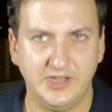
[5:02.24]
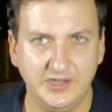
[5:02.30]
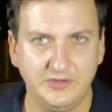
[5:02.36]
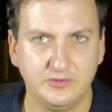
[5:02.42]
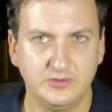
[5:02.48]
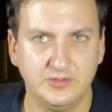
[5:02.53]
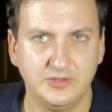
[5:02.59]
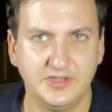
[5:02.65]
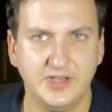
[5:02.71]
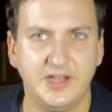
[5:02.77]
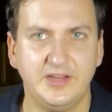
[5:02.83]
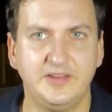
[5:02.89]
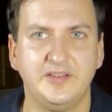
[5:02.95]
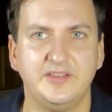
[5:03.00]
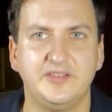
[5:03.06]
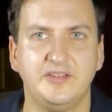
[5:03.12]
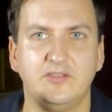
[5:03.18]
like to look at,
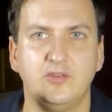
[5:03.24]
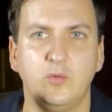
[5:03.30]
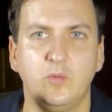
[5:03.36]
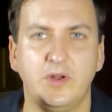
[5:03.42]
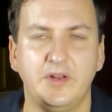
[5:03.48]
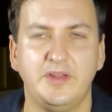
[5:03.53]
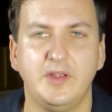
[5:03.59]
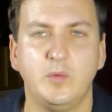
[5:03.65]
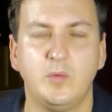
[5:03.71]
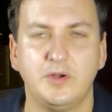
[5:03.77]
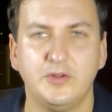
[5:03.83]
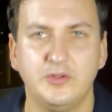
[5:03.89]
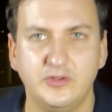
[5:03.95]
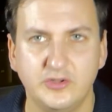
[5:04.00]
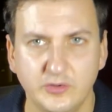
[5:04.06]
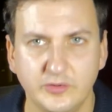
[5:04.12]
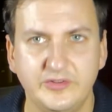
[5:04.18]
this is the one they want to
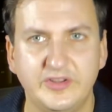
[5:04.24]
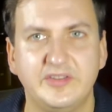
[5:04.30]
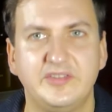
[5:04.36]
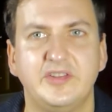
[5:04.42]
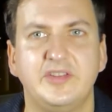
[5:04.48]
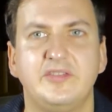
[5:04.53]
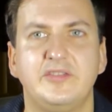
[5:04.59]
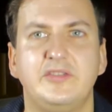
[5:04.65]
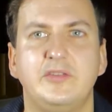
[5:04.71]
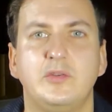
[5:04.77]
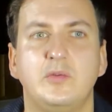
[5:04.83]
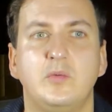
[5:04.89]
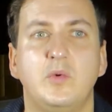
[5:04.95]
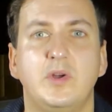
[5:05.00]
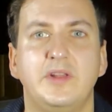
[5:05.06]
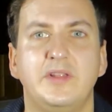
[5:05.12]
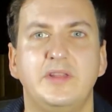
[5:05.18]
use, this is the
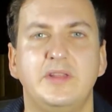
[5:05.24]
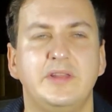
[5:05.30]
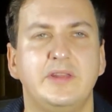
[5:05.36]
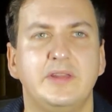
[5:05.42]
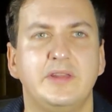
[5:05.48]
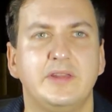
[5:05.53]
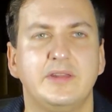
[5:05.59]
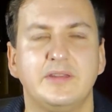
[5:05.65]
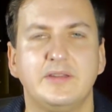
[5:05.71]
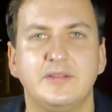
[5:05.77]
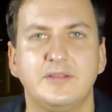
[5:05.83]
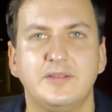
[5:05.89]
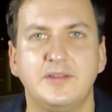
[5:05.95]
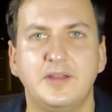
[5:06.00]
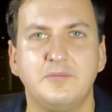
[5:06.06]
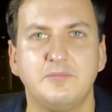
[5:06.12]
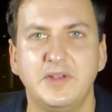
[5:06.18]
one
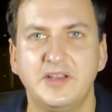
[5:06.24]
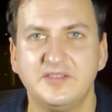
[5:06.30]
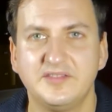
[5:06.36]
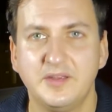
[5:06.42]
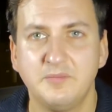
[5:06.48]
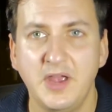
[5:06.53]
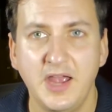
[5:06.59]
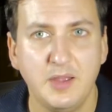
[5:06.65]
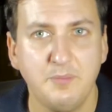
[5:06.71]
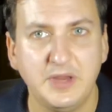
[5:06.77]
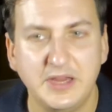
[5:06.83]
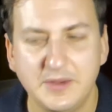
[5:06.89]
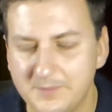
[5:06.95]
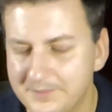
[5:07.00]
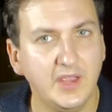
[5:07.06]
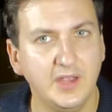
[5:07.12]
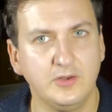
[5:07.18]
that makes them
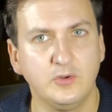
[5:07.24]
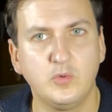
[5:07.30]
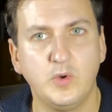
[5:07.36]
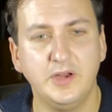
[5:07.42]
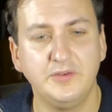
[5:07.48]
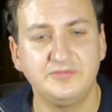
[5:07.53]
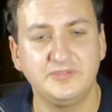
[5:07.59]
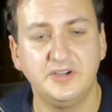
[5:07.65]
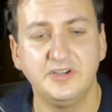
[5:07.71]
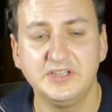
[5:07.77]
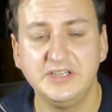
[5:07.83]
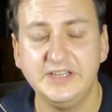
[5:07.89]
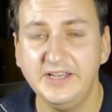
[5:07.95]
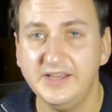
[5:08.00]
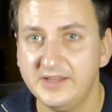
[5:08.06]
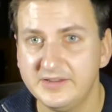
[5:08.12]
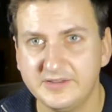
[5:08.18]
happy. And quite
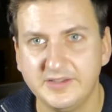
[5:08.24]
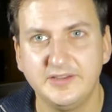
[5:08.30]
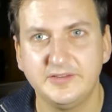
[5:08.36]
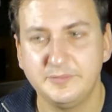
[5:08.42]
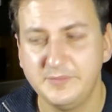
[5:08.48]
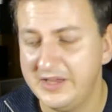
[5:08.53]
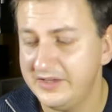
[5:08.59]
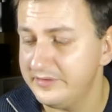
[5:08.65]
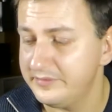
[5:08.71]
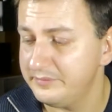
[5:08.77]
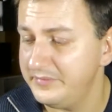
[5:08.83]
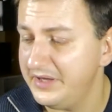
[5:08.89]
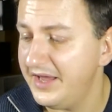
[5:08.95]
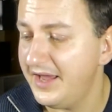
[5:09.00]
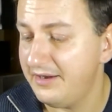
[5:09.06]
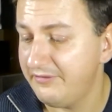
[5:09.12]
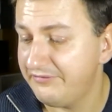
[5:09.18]
frankly, it makes
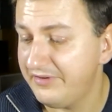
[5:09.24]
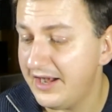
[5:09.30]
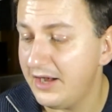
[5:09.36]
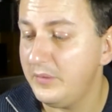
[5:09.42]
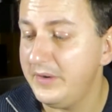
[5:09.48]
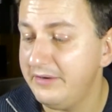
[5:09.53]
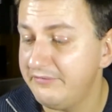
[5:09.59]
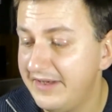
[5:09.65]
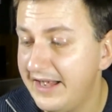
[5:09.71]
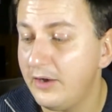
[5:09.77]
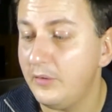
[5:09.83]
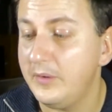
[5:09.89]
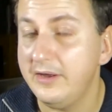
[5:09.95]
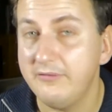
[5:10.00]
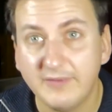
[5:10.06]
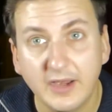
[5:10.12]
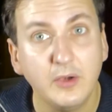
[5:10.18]
me very,
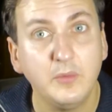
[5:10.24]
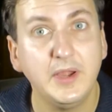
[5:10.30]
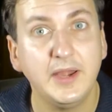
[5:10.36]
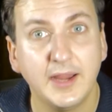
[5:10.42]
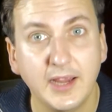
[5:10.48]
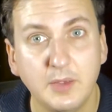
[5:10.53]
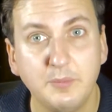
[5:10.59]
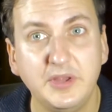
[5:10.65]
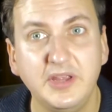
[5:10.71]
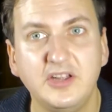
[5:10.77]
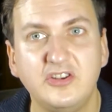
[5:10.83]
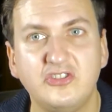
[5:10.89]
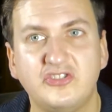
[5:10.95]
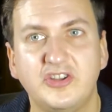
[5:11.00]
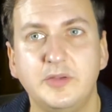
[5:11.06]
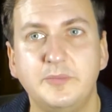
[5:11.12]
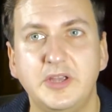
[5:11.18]
very, very happy
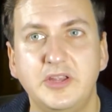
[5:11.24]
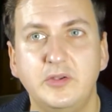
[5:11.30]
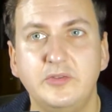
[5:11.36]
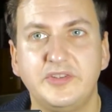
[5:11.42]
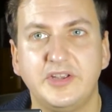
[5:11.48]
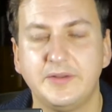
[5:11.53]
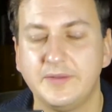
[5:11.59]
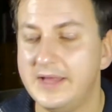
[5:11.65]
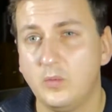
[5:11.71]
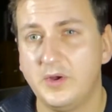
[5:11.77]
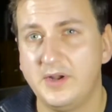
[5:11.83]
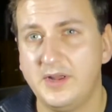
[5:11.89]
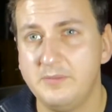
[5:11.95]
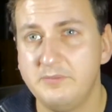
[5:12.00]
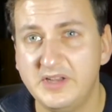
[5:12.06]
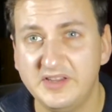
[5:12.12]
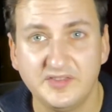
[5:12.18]
each time I use it. When
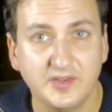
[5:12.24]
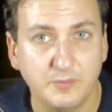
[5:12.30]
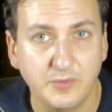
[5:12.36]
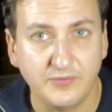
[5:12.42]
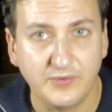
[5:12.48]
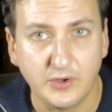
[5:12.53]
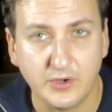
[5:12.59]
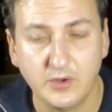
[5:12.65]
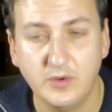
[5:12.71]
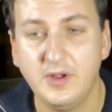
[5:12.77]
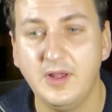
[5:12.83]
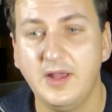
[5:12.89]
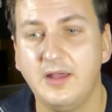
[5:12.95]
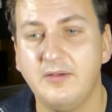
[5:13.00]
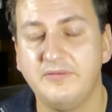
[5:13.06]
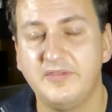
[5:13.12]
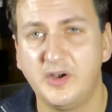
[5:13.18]
I mess up a photo,
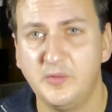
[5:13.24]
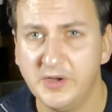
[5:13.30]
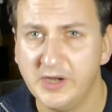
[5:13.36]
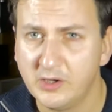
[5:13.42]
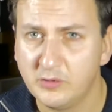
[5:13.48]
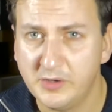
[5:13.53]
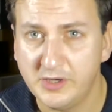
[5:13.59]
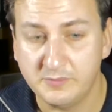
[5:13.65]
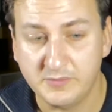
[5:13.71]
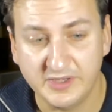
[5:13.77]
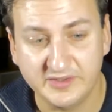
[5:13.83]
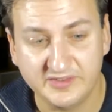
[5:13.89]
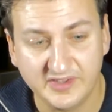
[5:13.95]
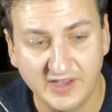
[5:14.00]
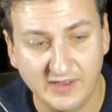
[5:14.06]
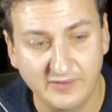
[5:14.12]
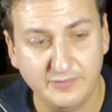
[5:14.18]
I'm very angry at
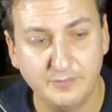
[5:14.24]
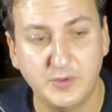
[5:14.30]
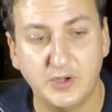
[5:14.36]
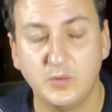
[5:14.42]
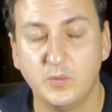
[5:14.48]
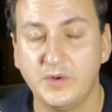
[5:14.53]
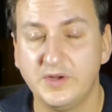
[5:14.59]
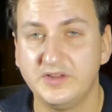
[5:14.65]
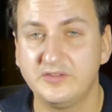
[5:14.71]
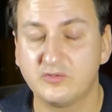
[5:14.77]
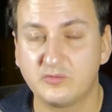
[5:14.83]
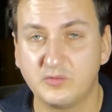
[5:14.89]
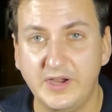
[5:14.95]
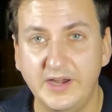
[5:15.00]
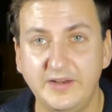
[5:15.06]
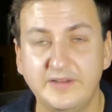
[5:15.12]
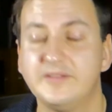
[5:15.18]
myself, but when it's
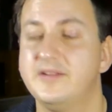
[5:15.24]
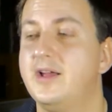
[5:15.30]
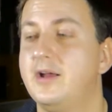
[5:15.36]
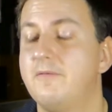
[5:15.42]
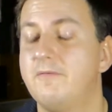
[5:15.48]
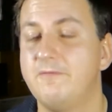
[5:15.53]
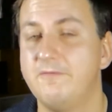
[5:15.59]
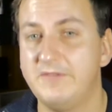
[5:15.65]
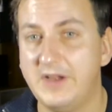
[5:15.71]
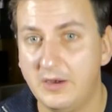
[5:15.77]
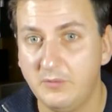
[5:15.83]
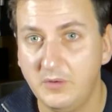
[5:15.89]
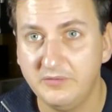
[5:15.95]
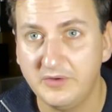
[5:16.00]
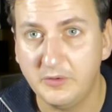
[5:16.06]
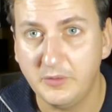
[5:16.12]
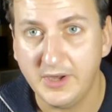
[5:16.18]
great, I'm
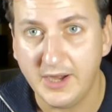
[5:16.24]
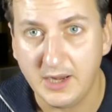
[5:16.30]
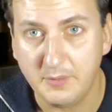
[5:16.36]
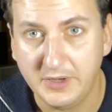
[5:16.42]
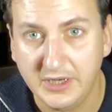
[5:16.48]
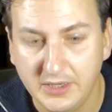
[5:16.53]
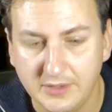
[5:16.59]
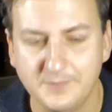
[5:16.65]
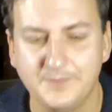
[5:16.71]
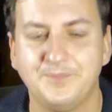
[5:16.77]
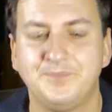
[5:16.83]
very, very happy.